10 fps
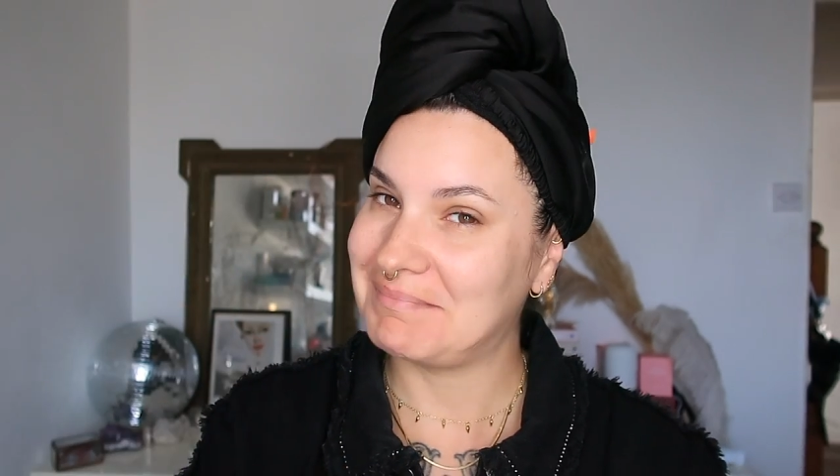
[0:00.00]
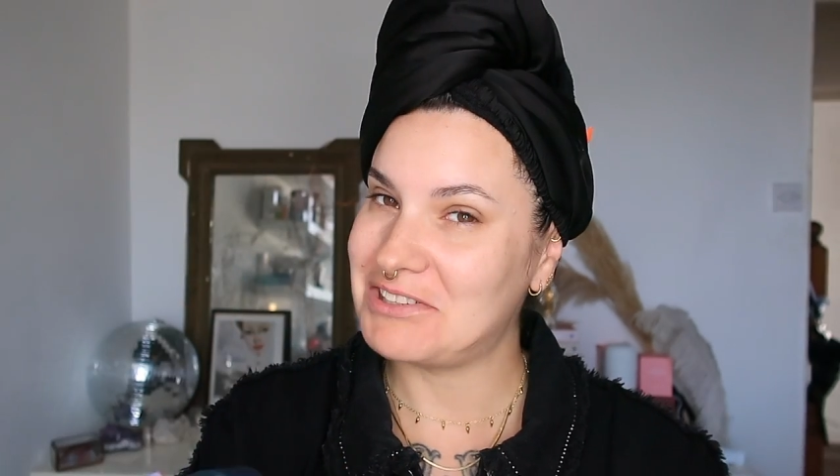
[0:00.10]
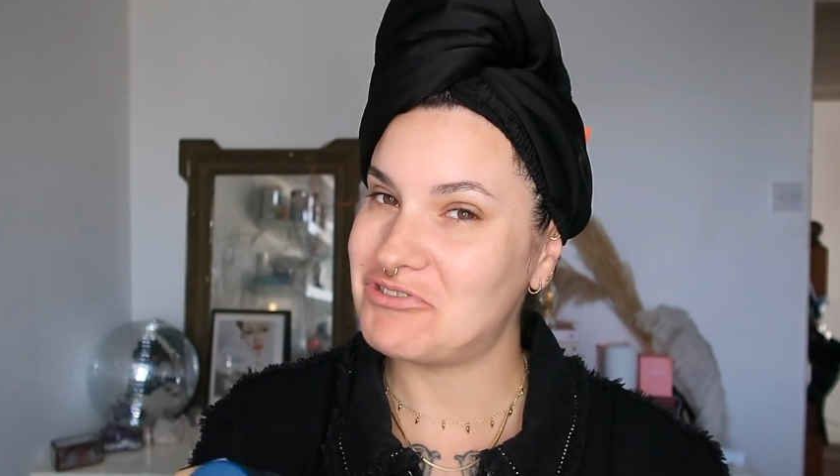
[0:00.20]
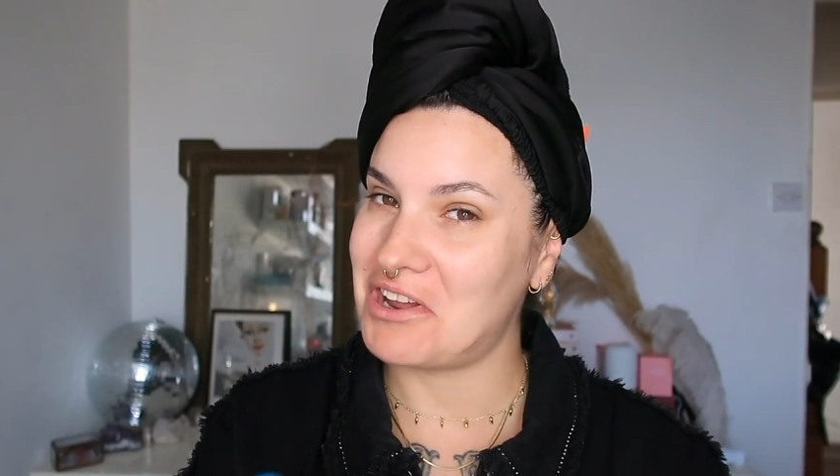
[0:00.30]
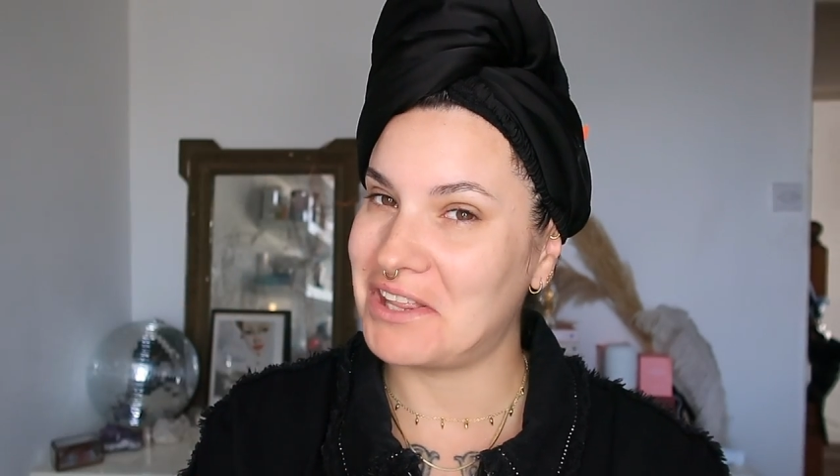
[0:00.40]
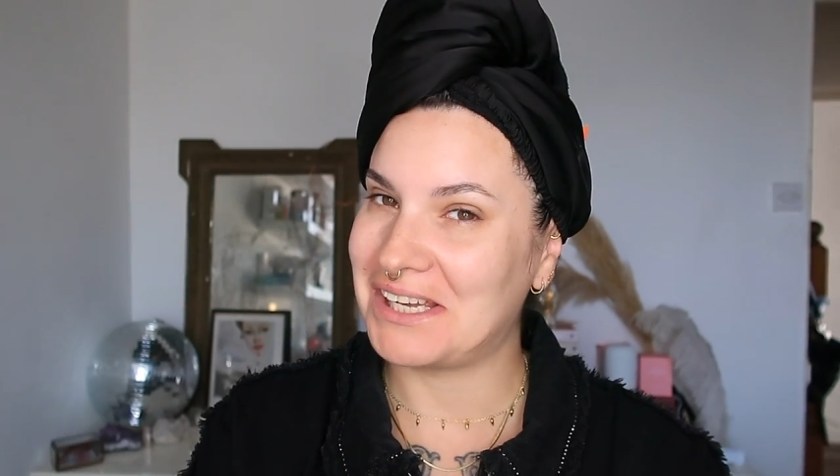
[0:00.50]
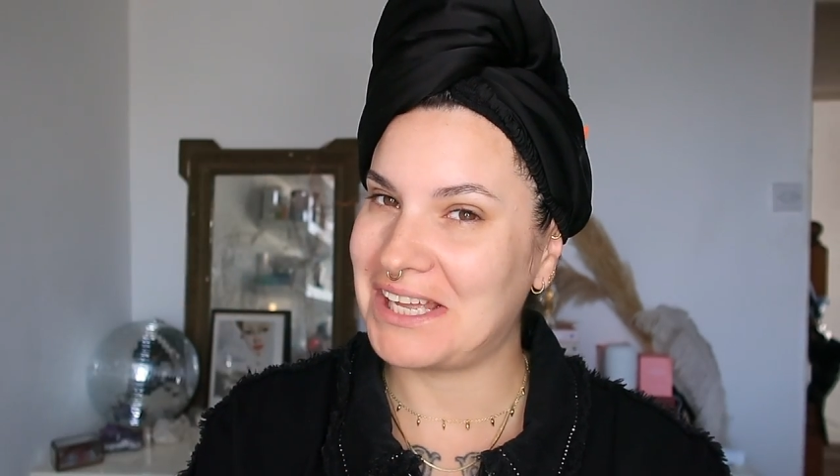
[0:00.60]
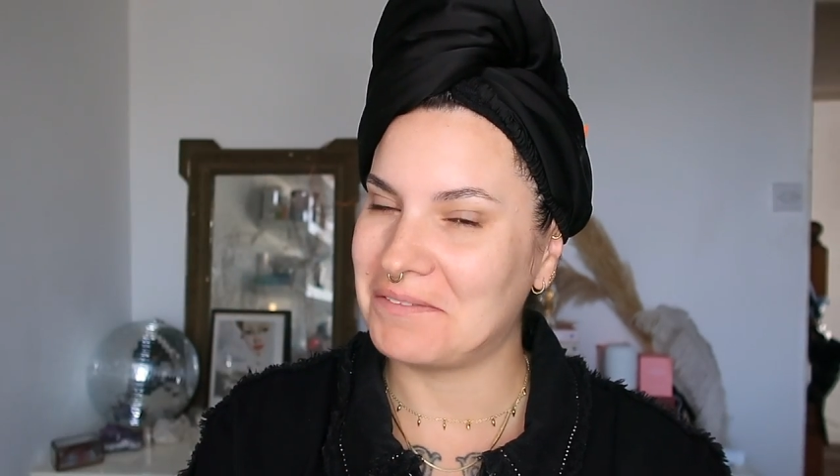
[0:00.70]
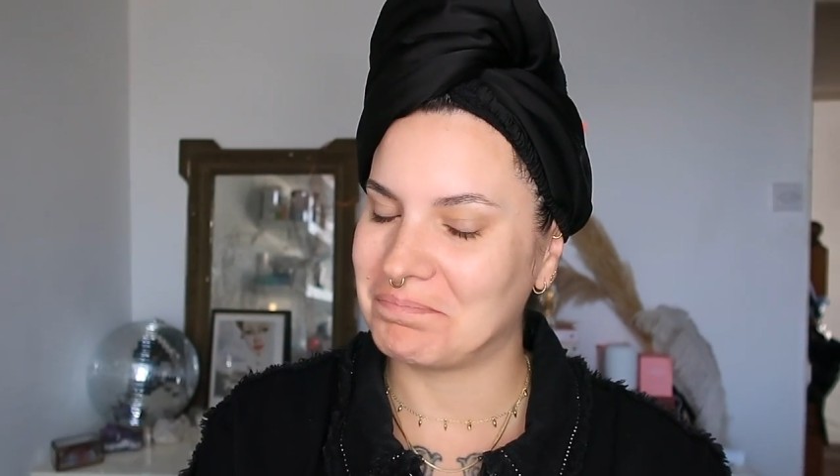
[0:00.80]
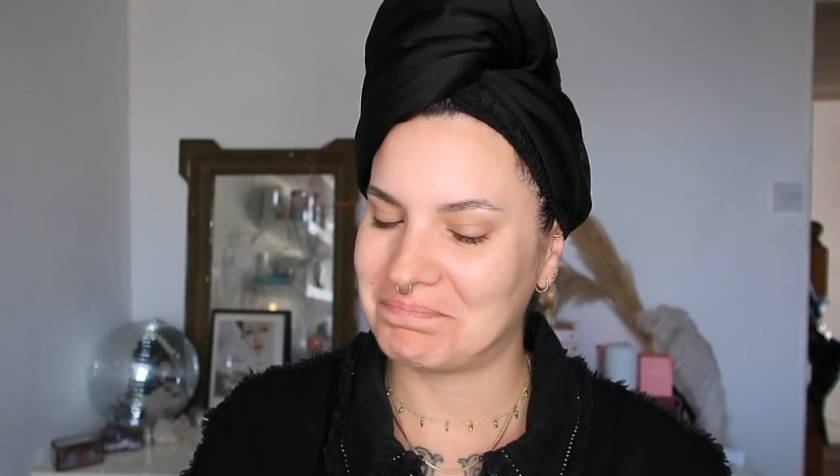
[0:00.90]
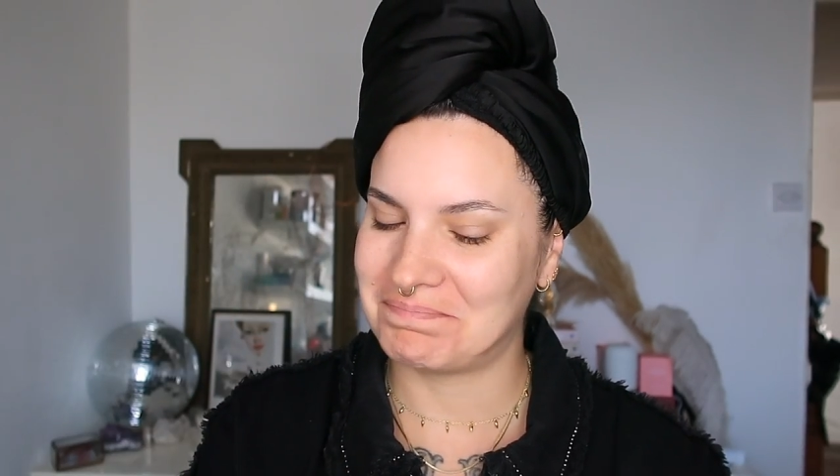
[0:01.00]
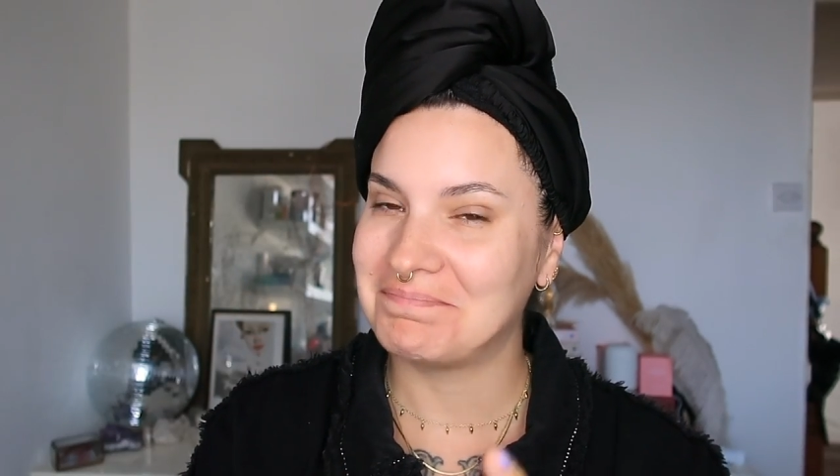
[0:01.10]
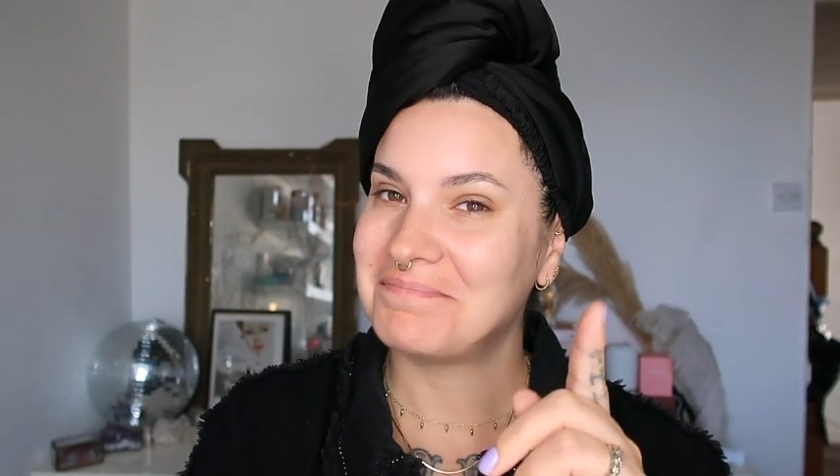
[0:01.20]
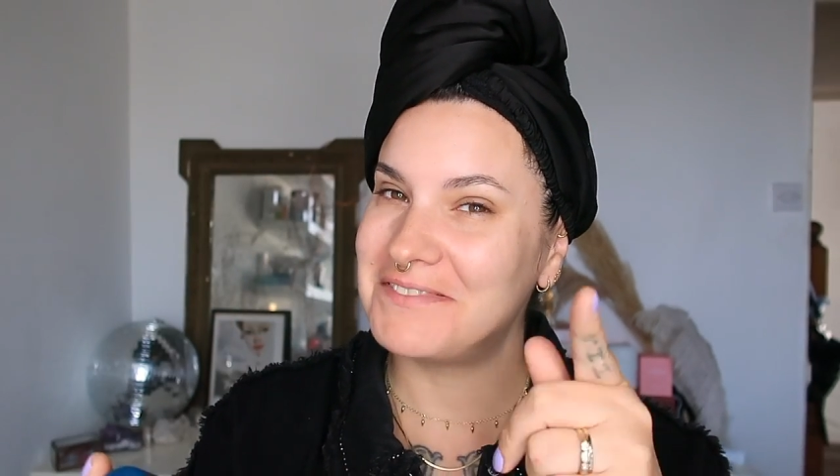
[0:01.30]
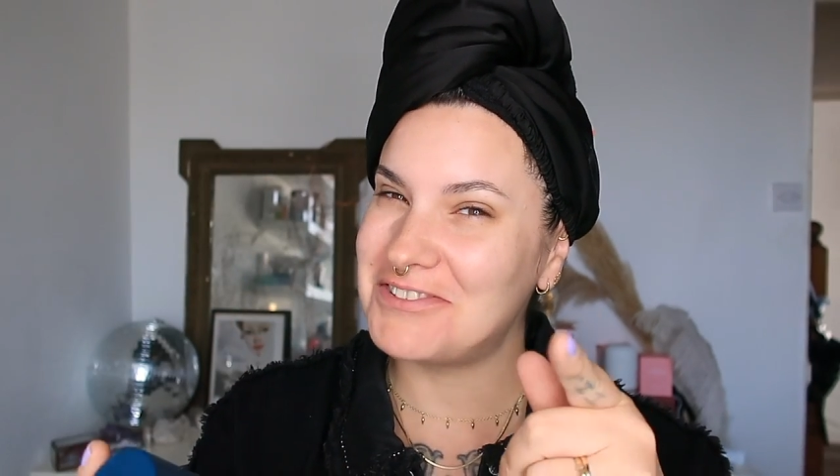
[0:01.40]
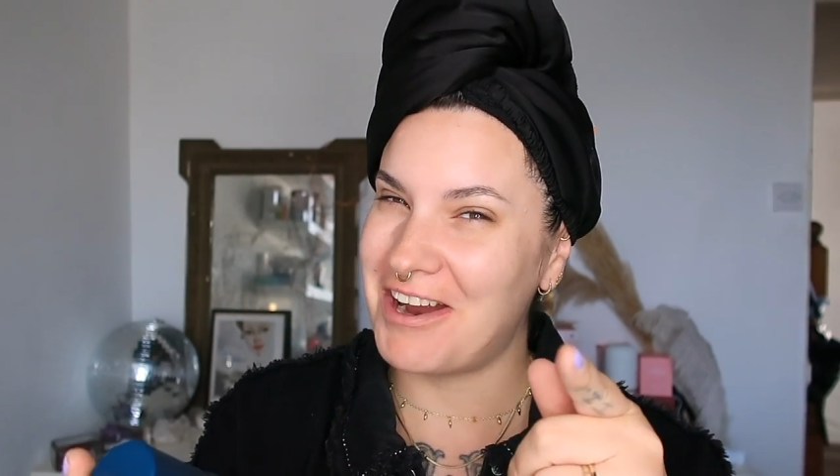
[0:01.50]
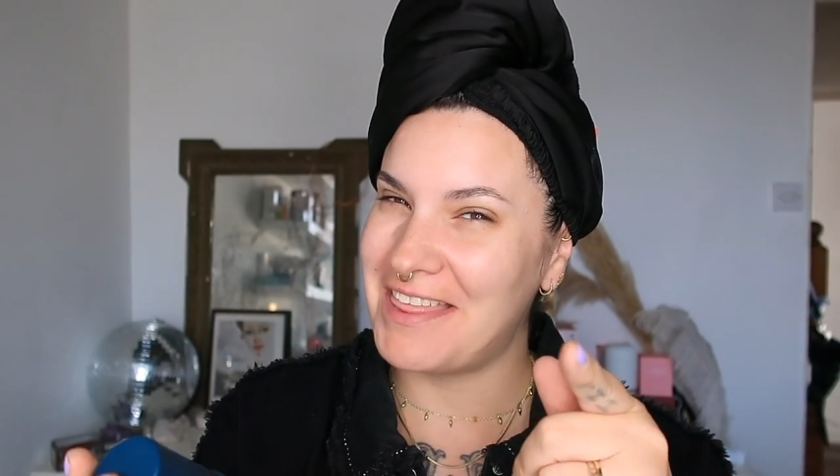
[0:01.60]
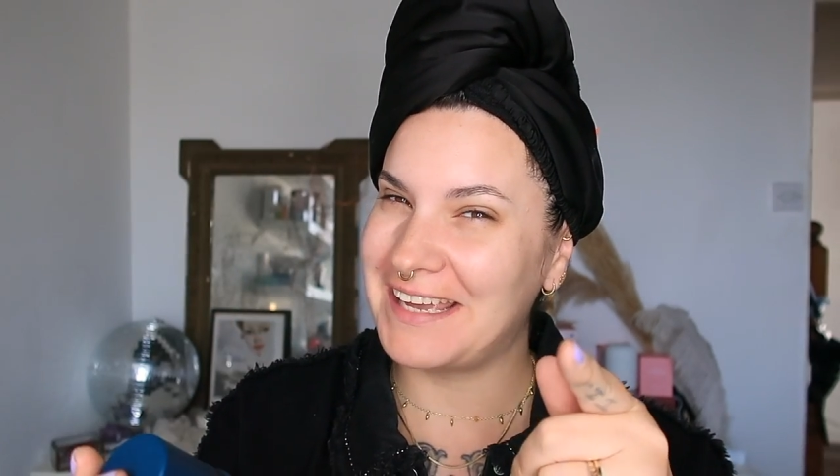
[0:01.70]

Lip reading: Let's try that again. Try